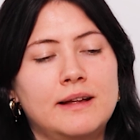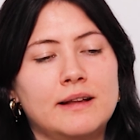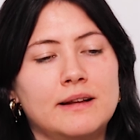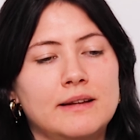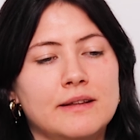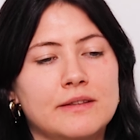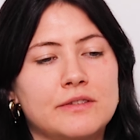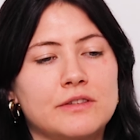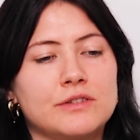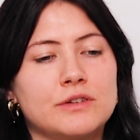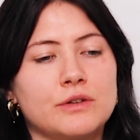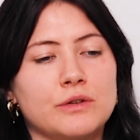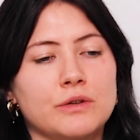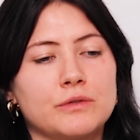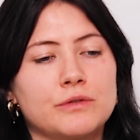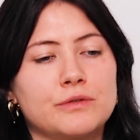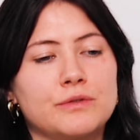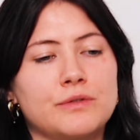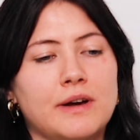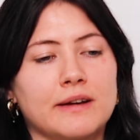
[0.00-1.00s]
list
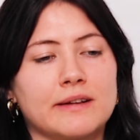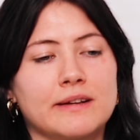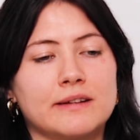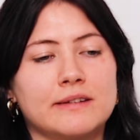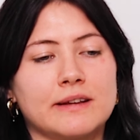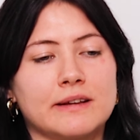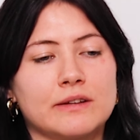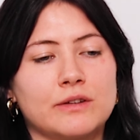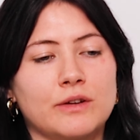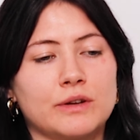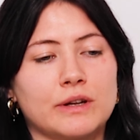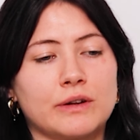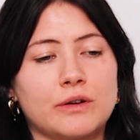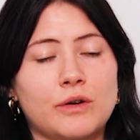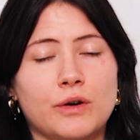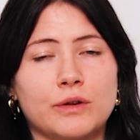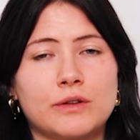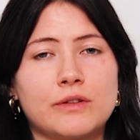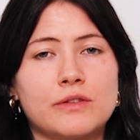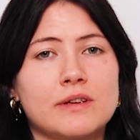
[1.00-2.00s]
of architectonic
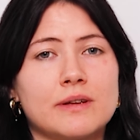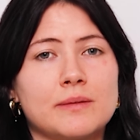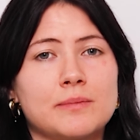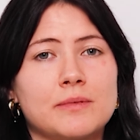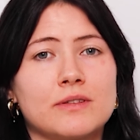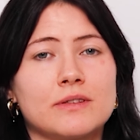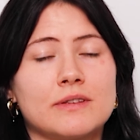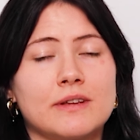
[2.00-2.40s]
concepts